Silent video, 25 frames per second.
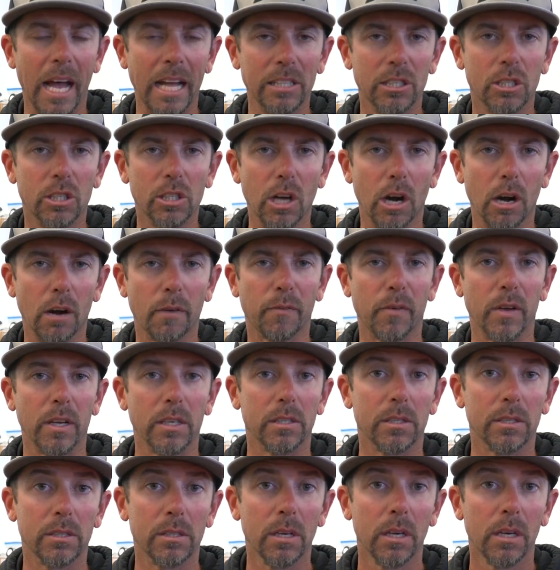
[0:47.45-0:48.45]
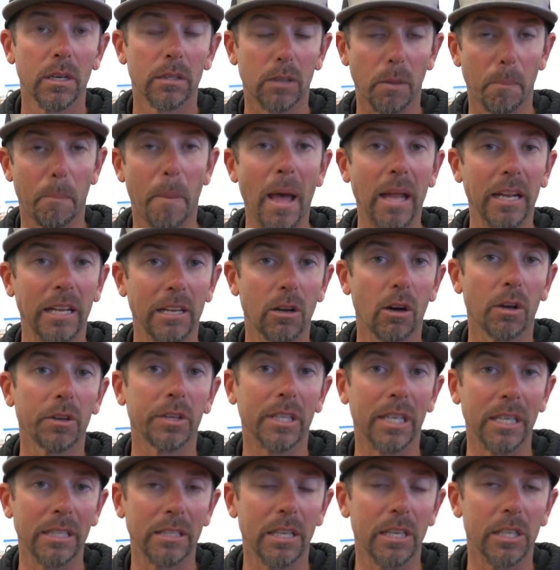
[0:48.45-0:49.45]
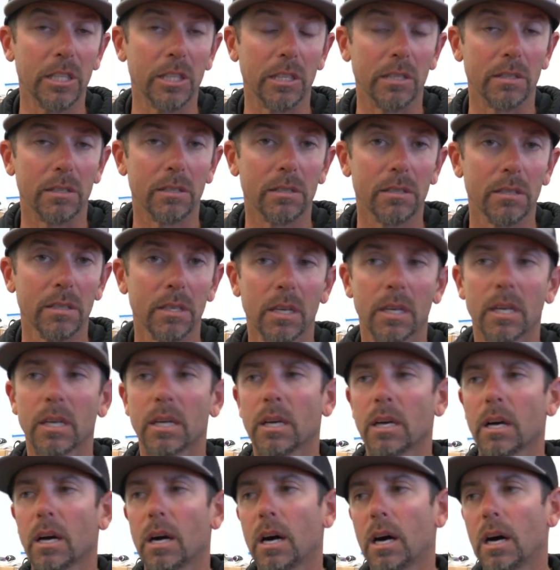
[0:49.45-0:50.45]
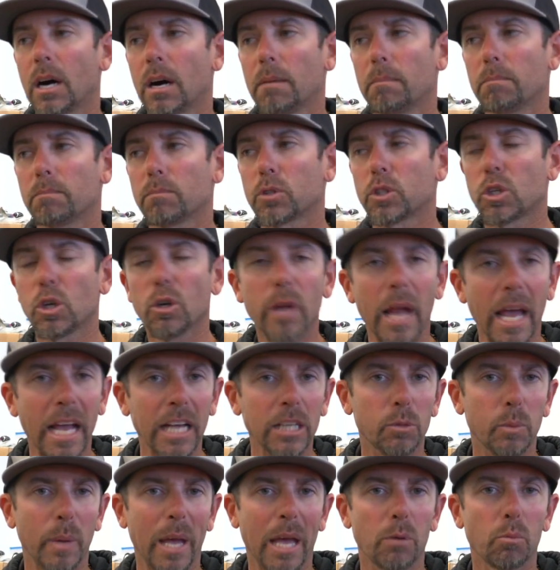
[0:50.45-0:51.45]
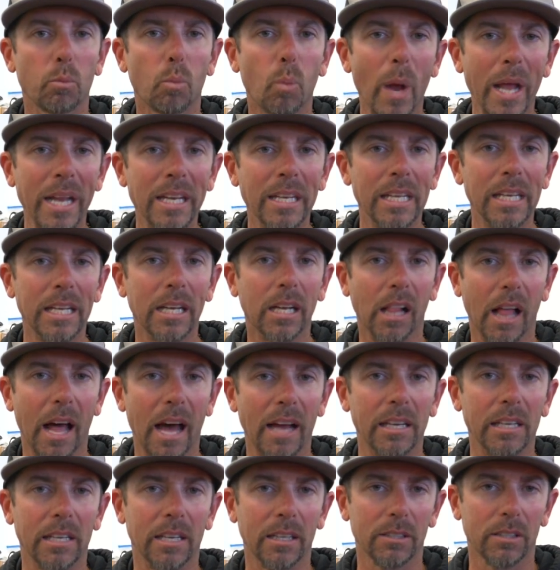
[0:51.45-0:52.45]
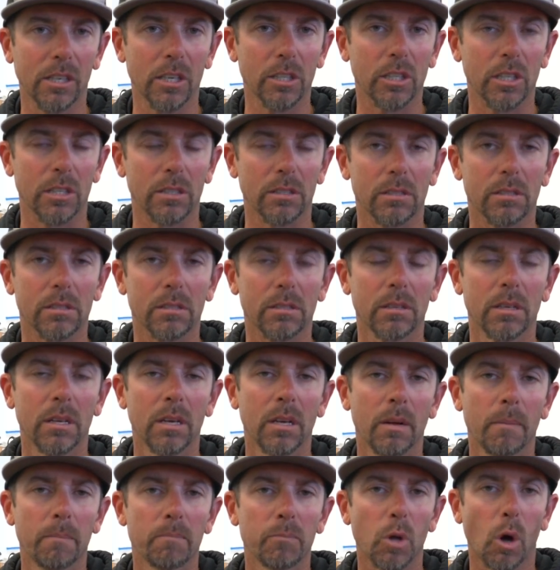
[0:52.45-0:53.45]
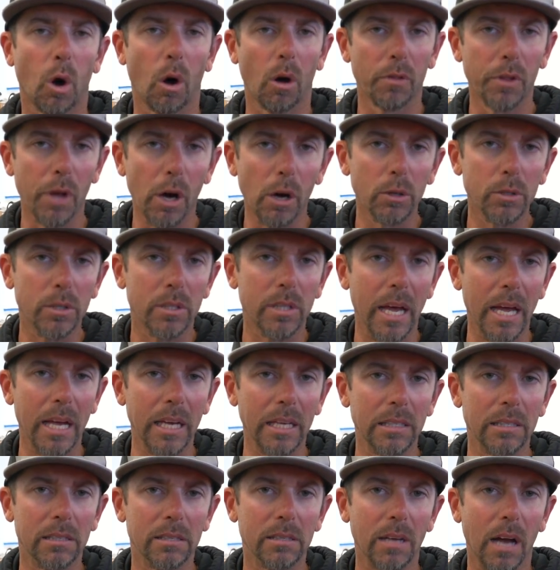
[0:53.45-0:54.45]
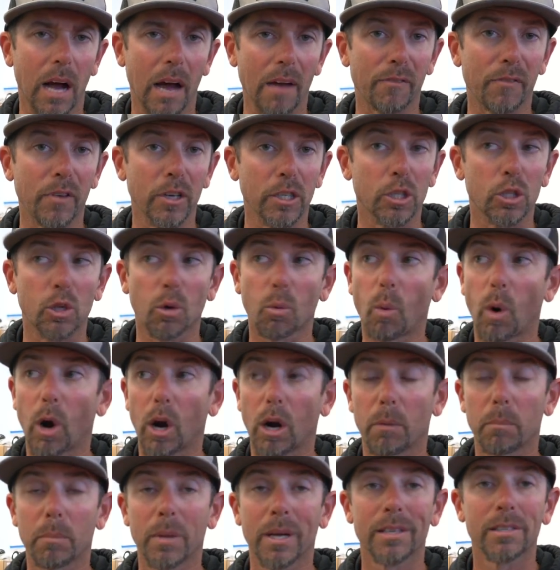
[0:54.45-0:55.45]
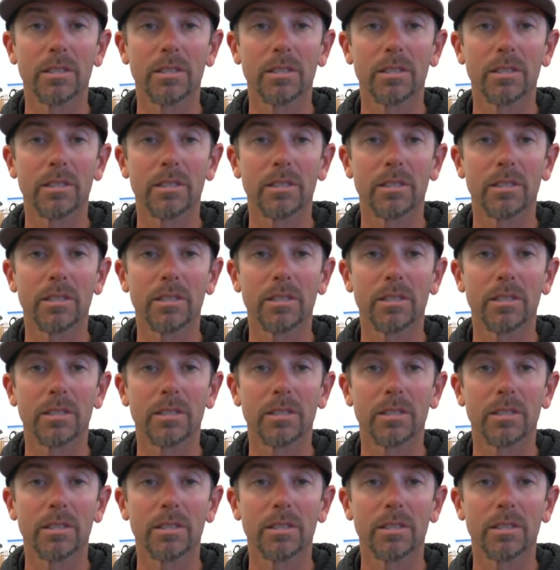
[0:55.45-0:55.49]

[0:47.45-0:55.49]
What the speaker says: and surface, depending on the conditions. 2 days we had windy, cloudy conditions. On those days, I fished a worm